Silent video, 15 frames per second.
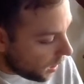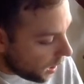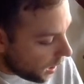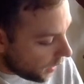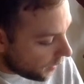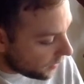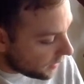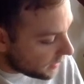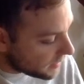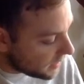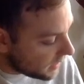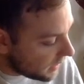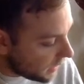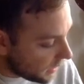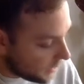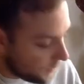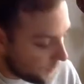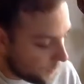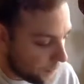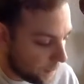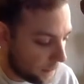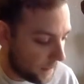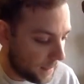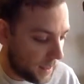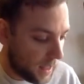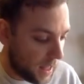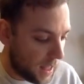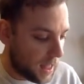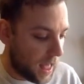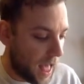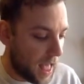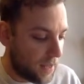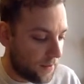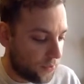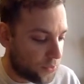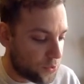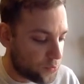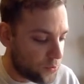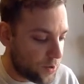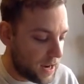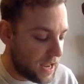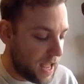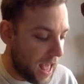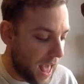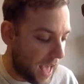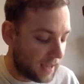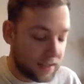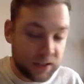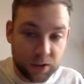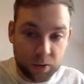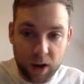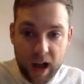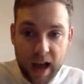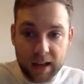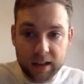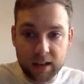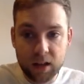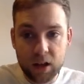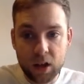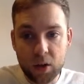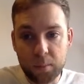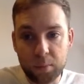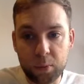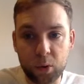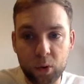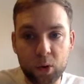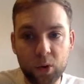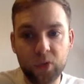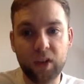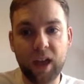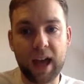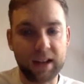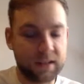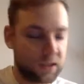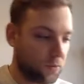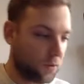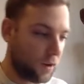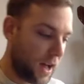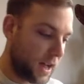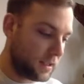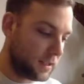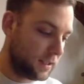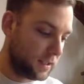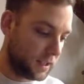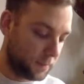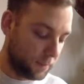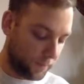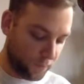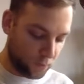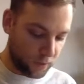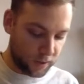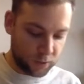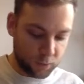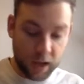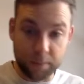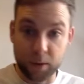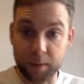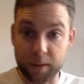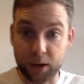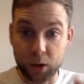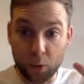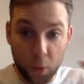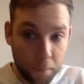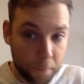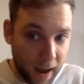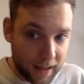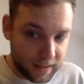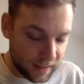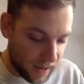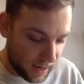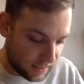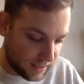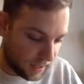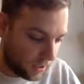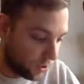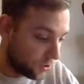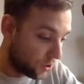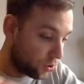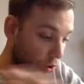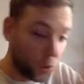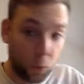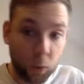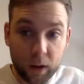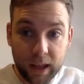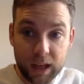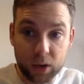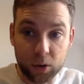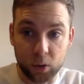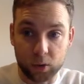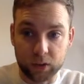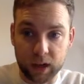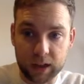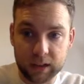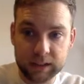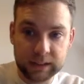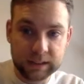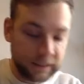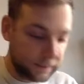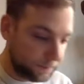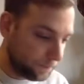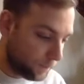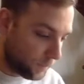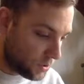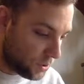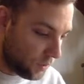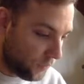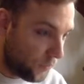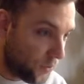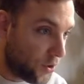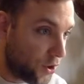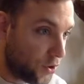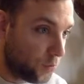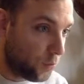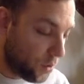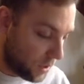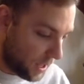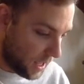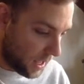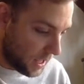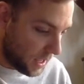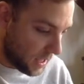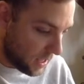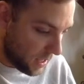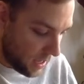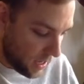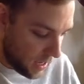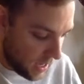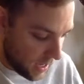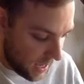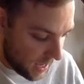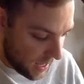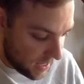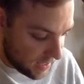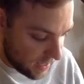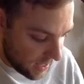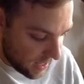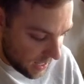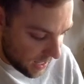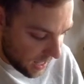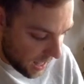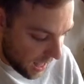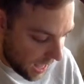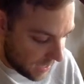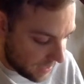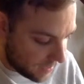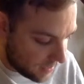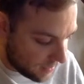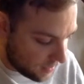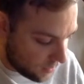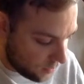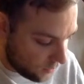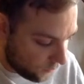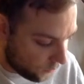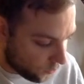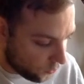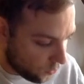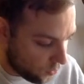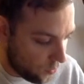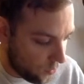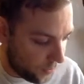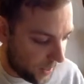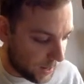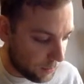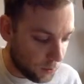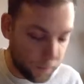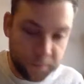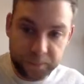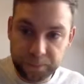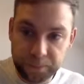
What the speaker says: are these here. 3x squared plus x squared is going to be 4x squared, but I'm going to come back to that in a second because I do want it in order. So the first one here is x to the 4, that one,